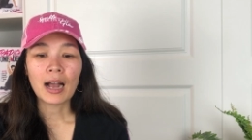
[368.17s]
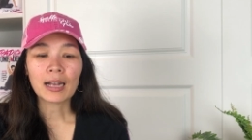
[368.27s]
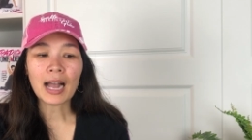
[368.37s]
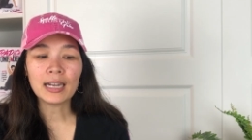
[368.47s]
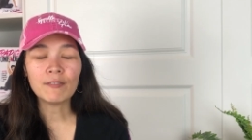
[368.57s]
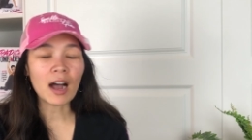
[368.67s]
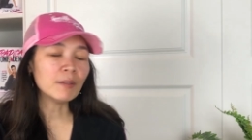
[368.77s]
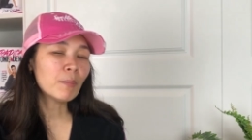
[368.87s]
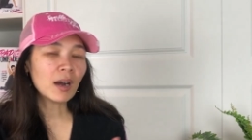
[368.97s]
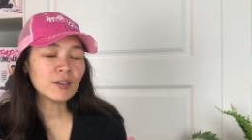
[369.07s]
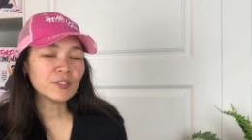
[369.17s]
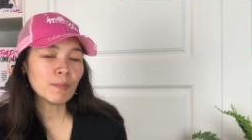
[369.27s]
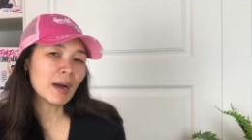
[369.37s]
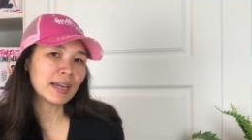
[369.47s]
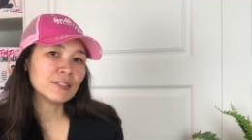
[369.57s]
kind of unbox our
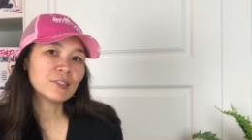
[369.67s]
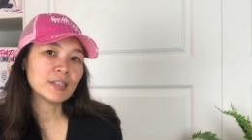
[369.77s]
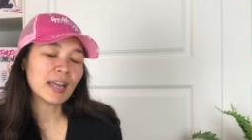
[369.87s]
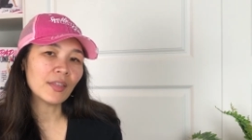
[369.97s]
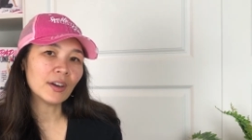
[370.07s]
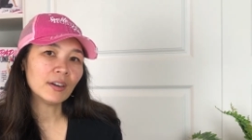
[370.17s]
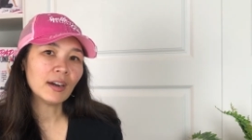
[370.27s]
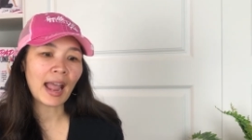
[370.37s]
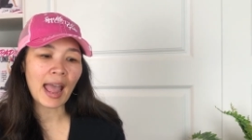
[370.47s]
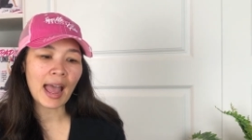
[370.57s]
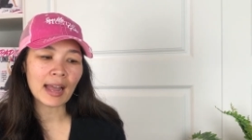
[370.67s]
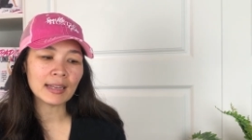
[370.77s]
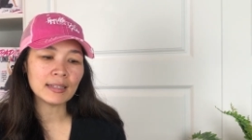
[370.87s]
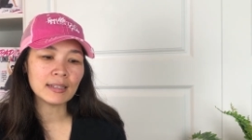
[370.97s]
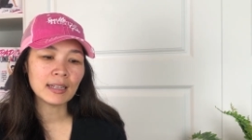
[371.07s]
minds together
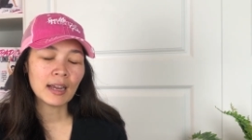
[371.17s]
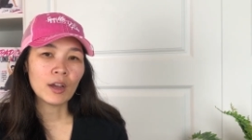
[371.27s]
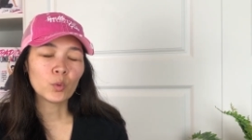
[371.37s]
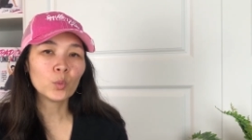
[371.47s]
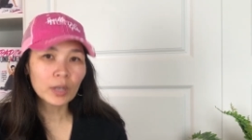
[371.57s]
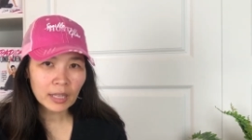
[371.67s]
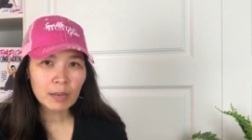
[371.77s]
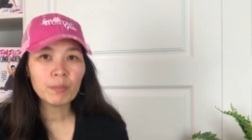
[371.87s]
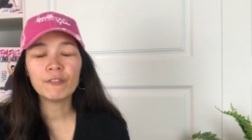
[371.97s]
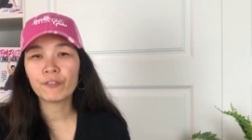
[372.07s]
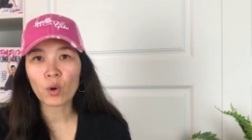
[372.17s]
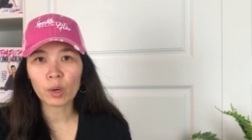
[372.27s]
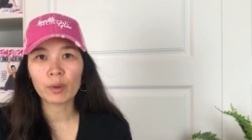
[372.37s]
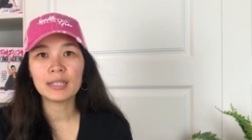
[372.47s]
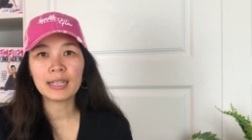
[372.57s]
and really move
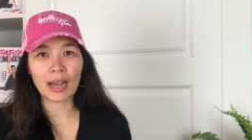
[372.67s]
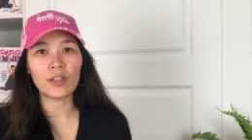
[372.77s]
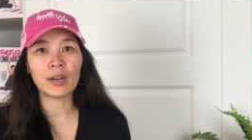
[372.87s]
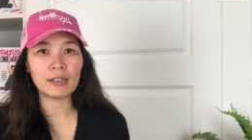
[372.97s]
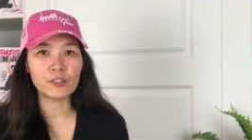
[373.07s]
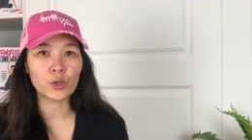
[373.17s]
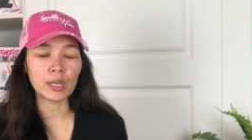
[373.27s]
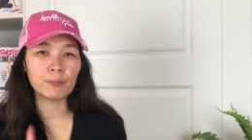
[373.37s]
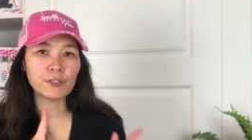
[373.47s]
forward together as a group.